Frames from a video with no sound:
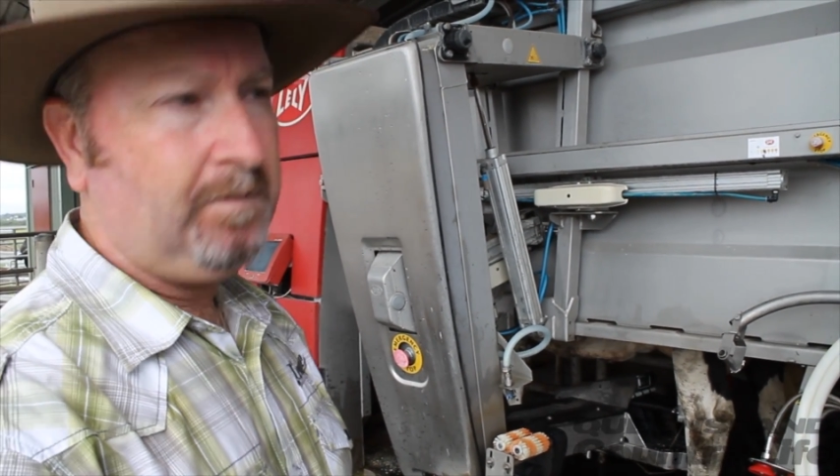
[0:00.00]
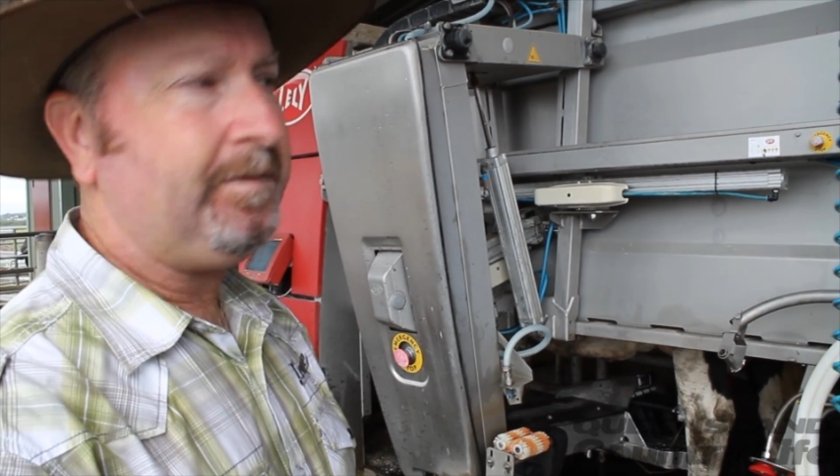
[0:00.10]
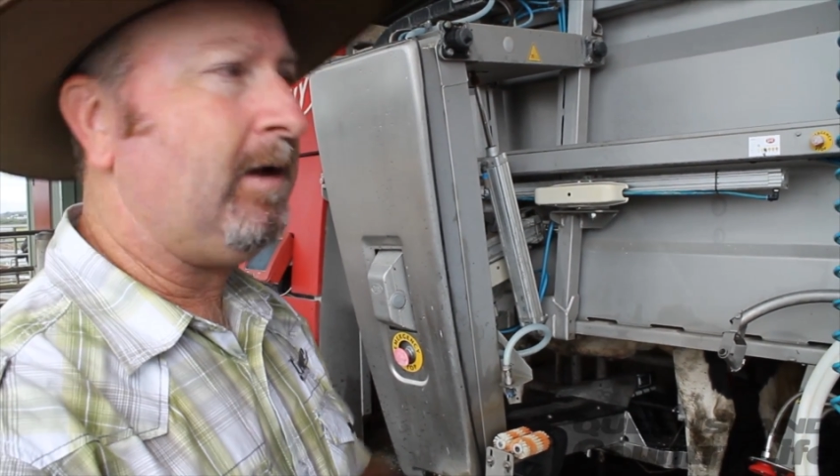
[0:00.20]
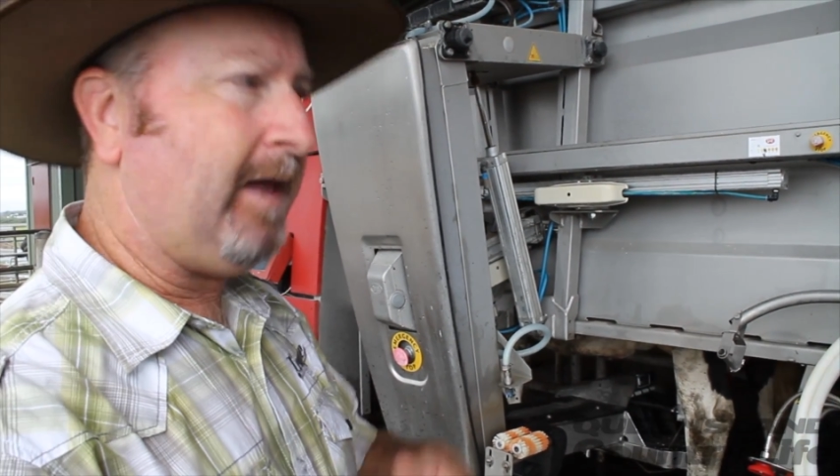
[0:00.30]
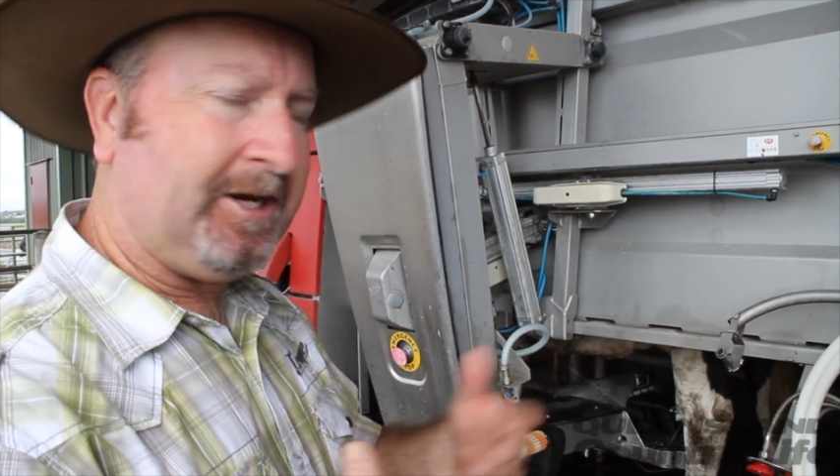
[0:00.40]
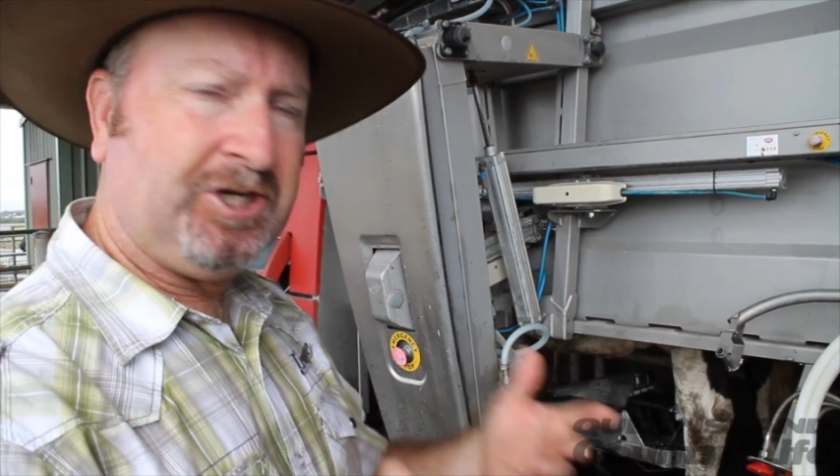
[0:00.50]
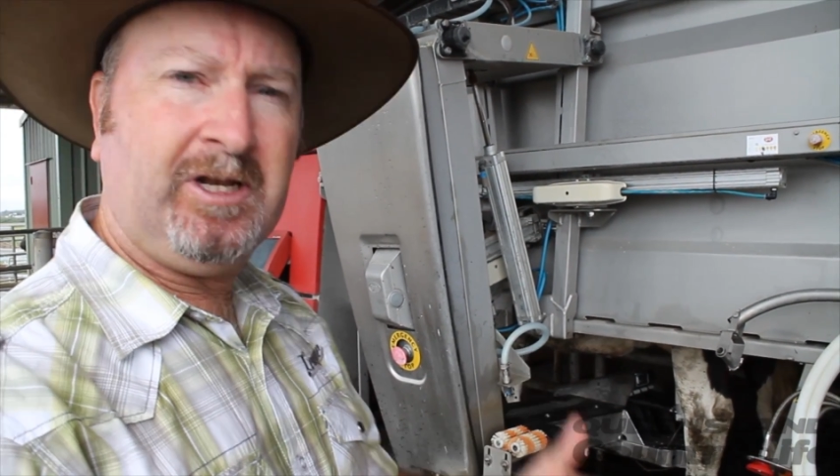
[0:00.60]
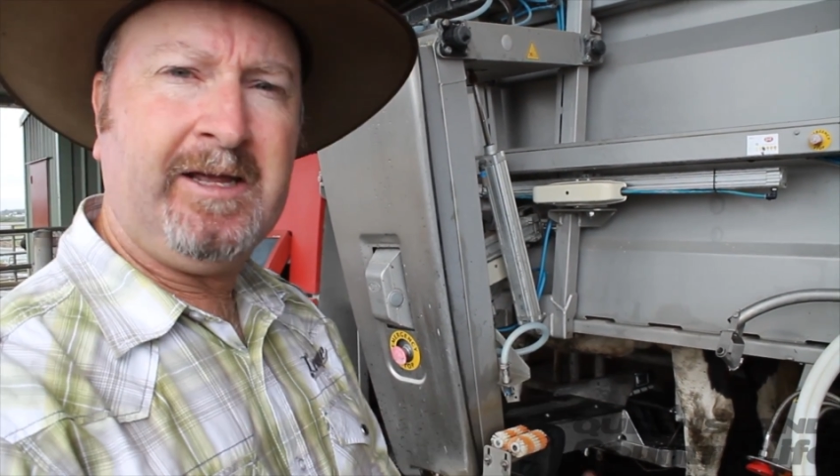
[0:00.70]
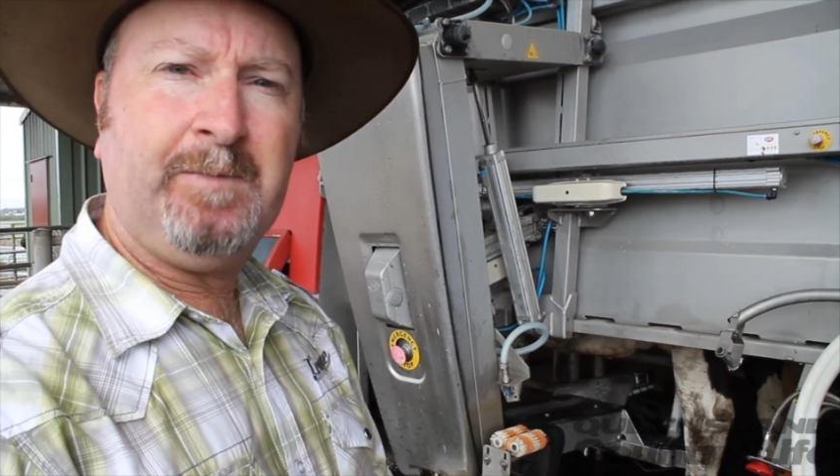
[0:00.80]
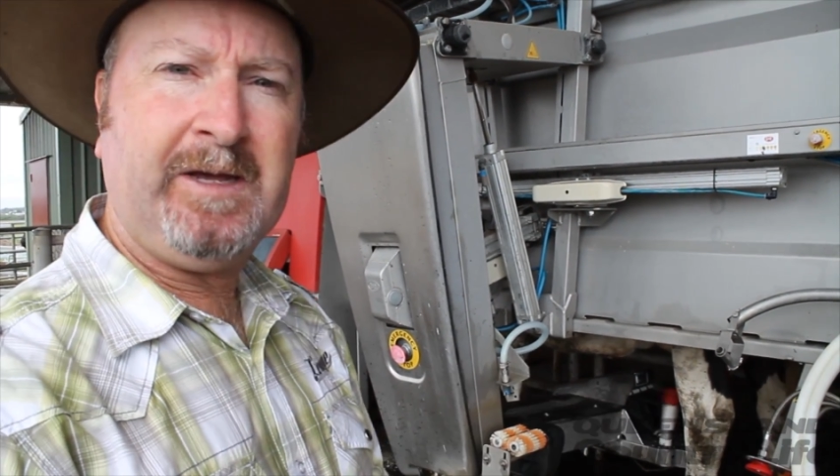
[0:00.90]
They'll
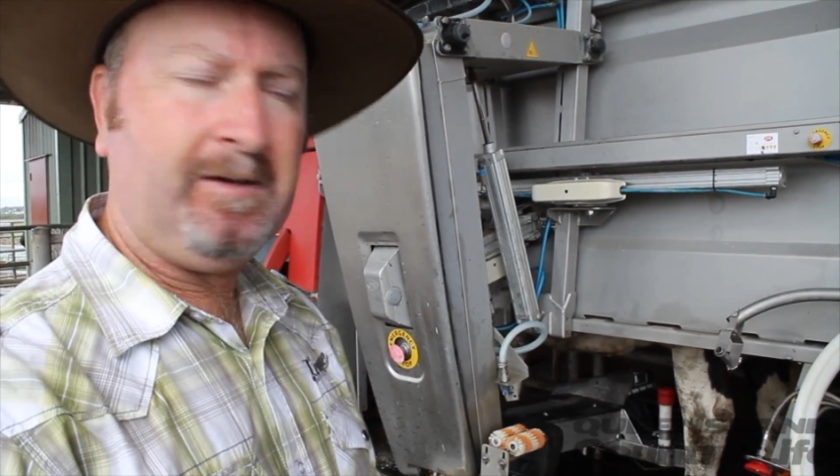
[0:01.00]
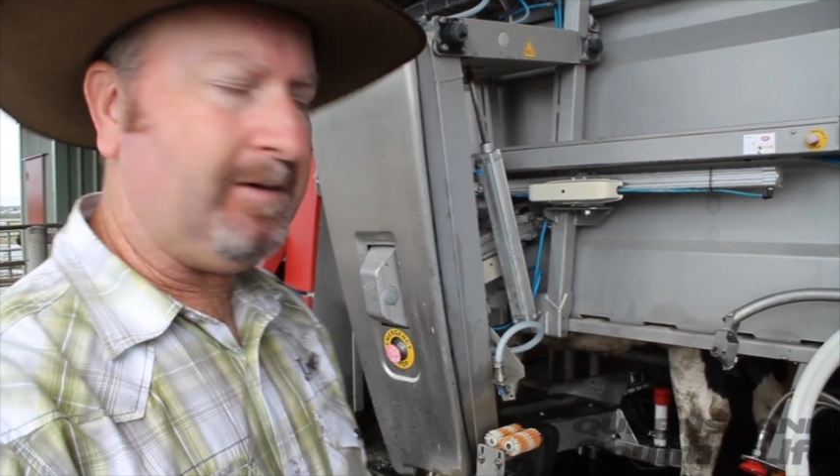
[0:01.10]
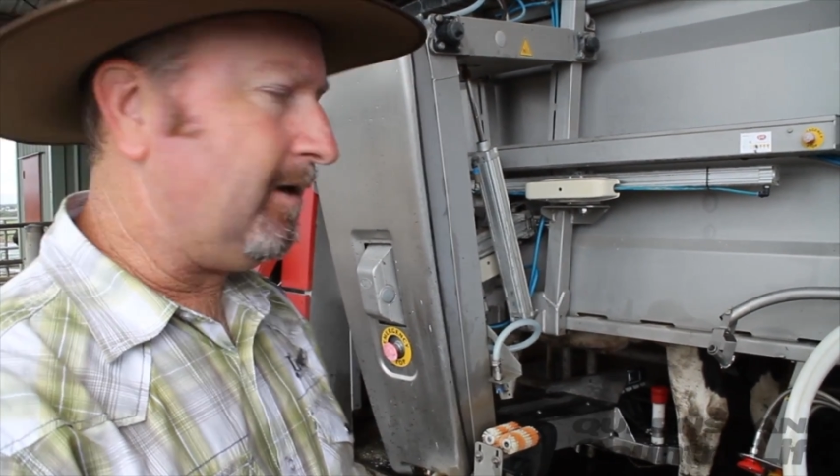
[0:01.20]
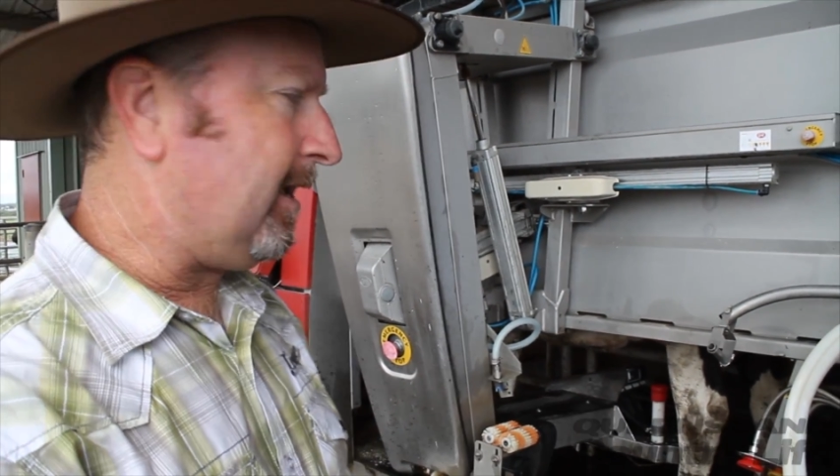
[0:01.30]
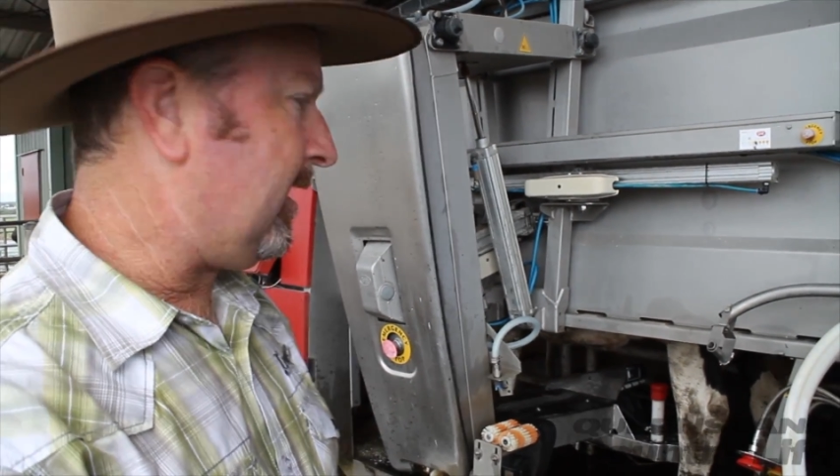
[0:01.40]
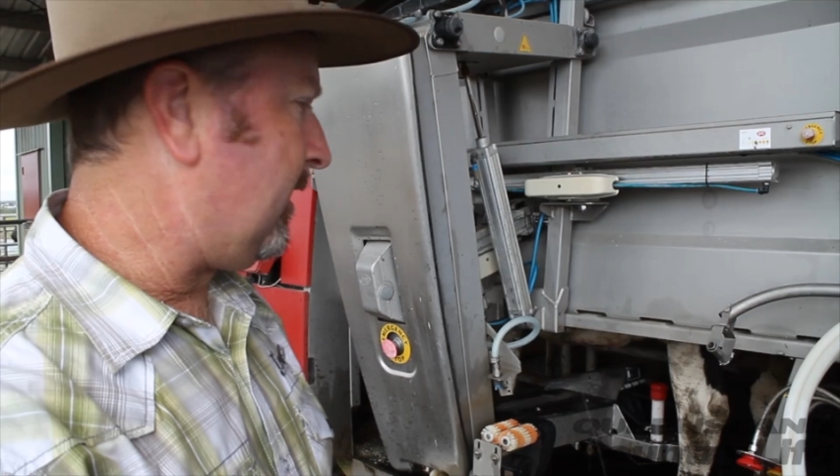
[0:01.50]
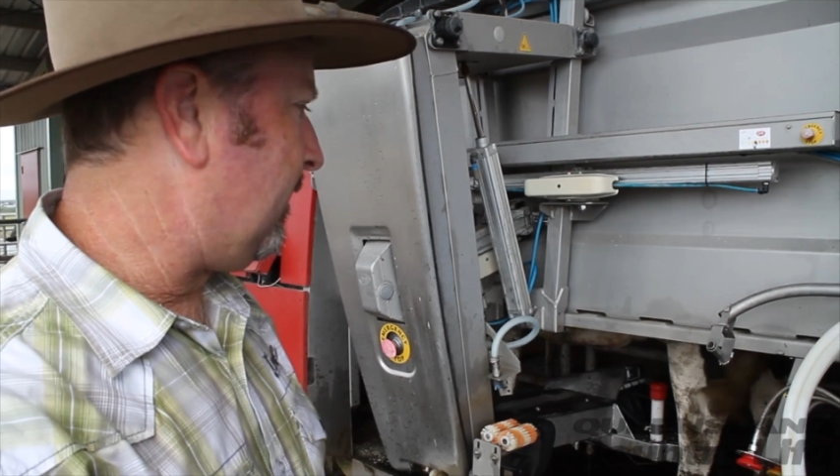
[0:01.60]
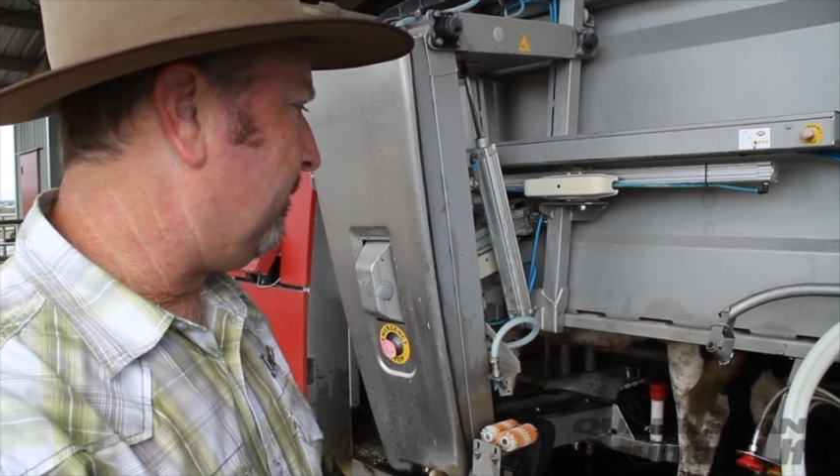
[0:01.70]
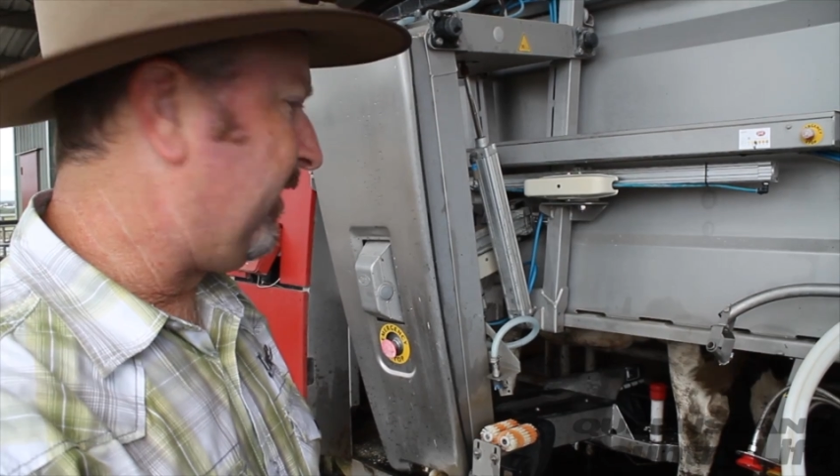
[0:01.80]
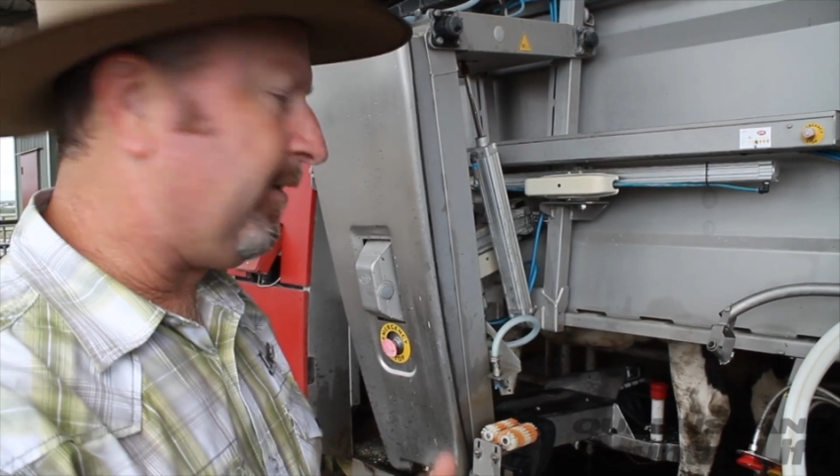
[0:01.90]
actually be,
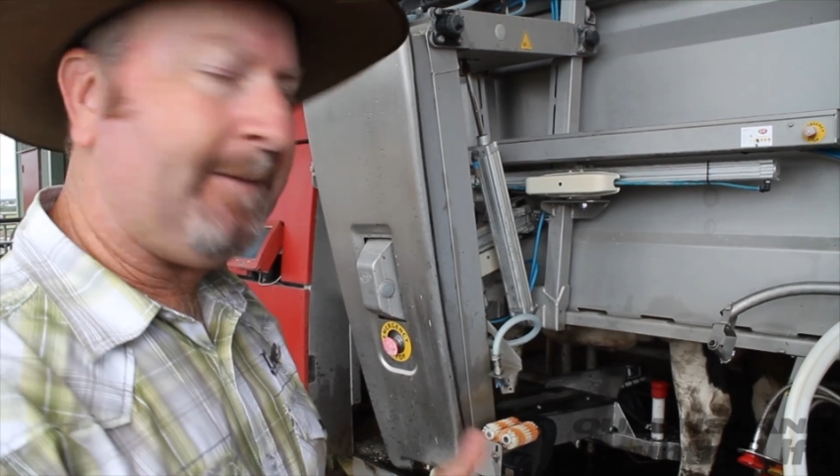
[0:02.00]
their